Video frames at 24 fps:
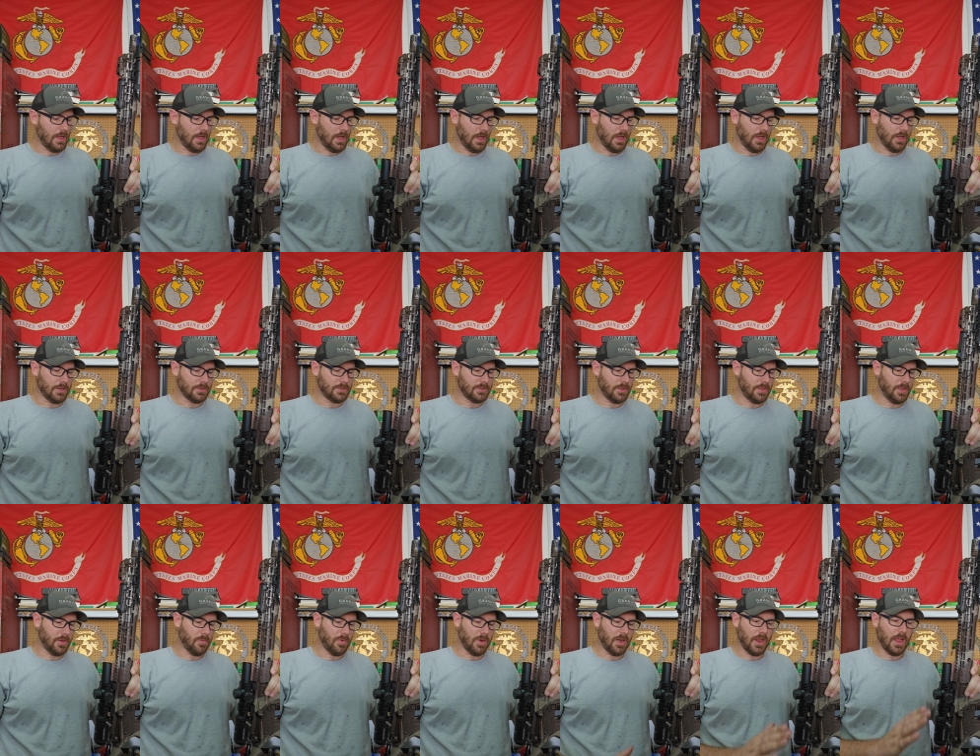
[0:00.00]
uh, so that
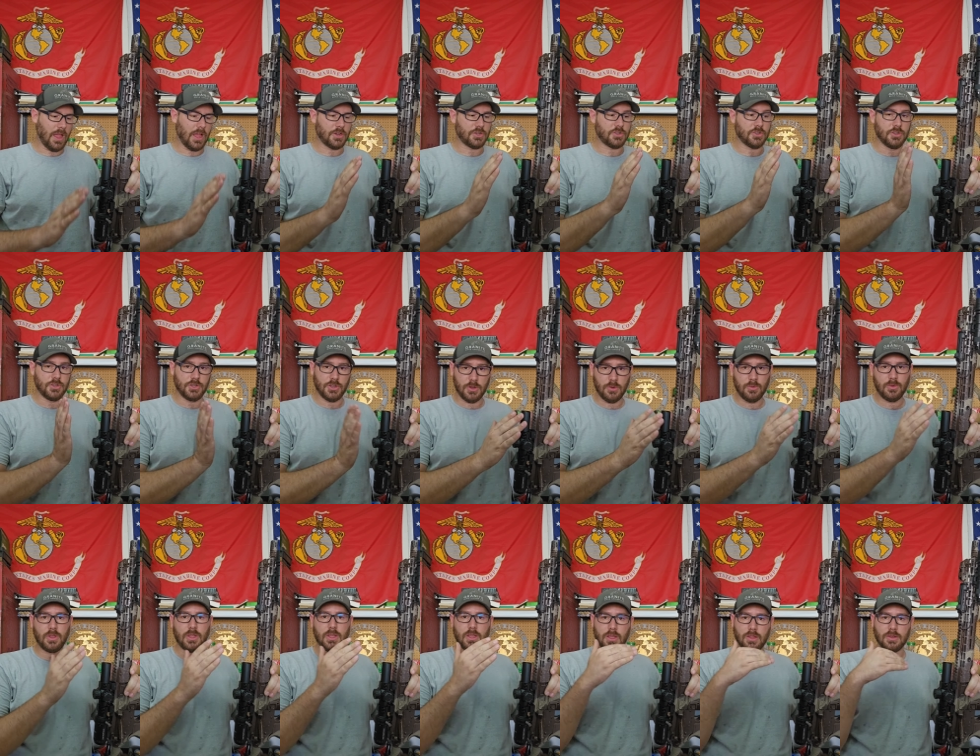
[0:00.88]
when I actually do
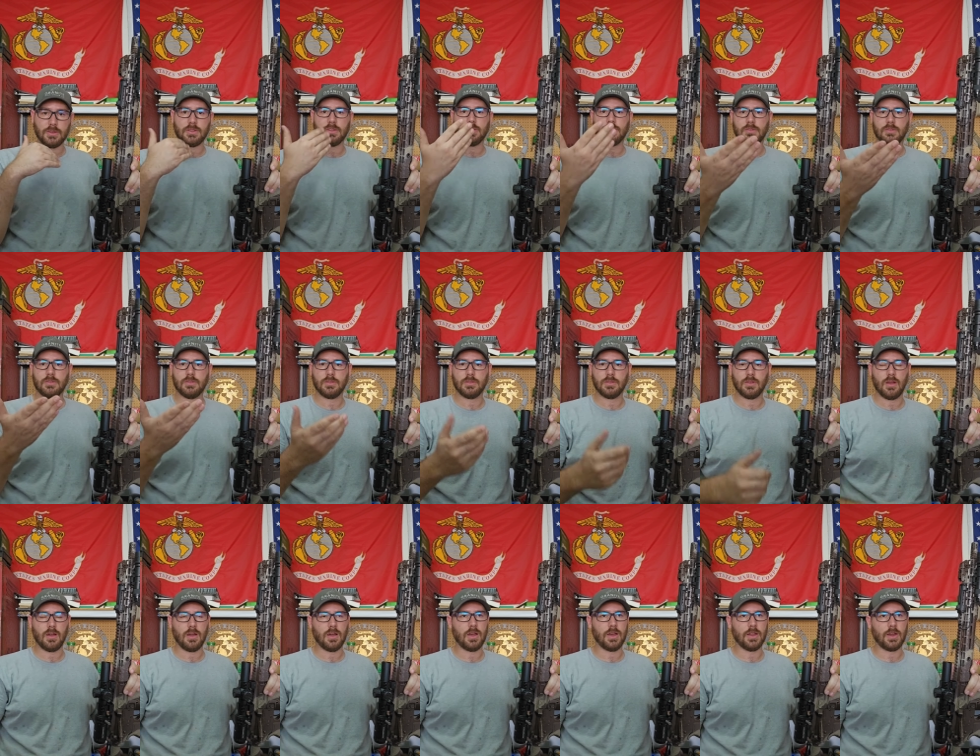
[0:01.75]
get
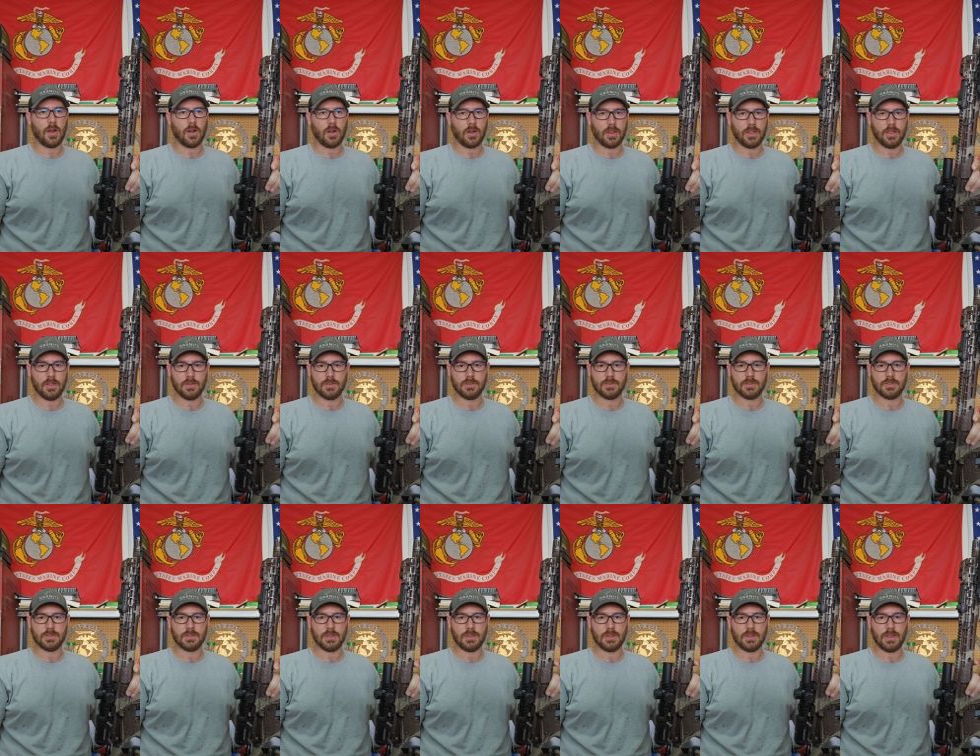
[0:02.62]
uh, an Arken's,
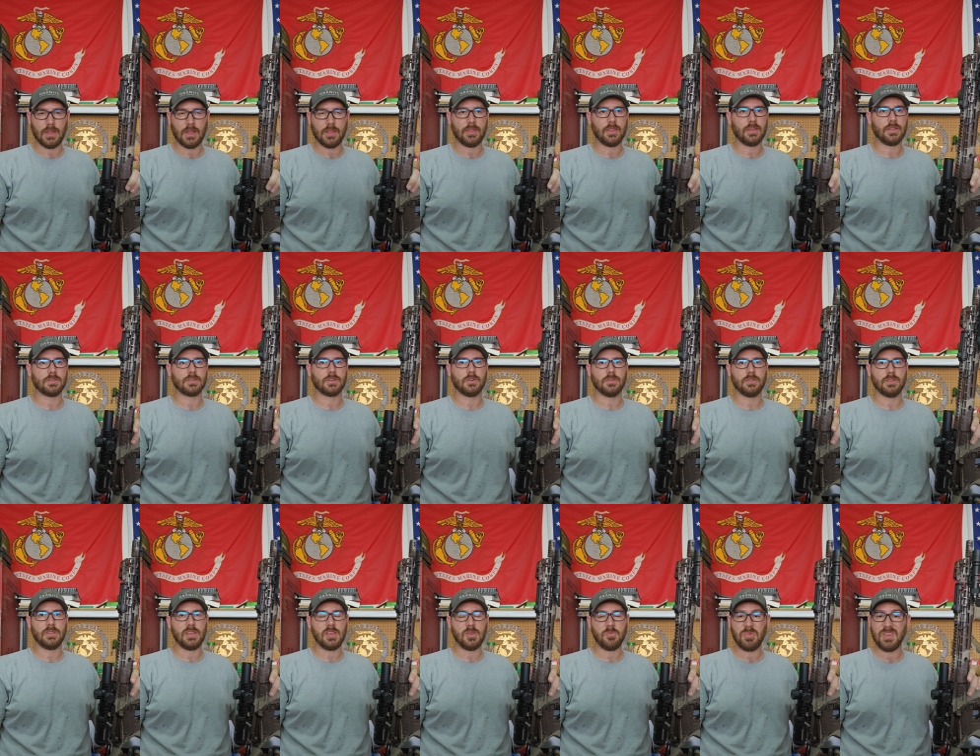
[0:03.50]
uh, I think it's called
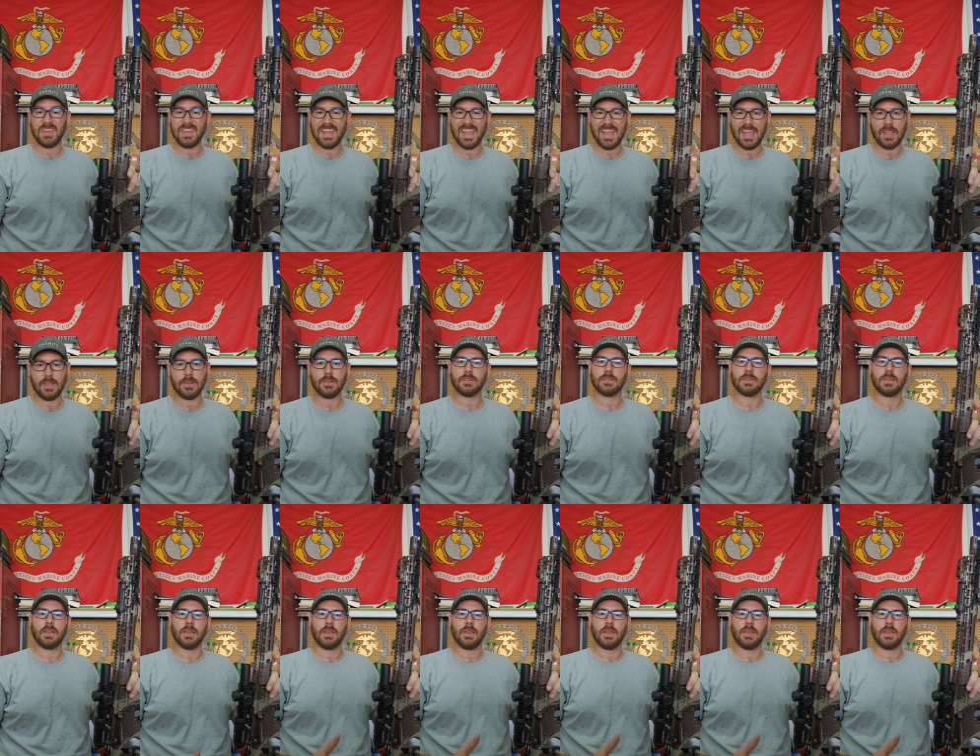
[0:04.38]
the EP8,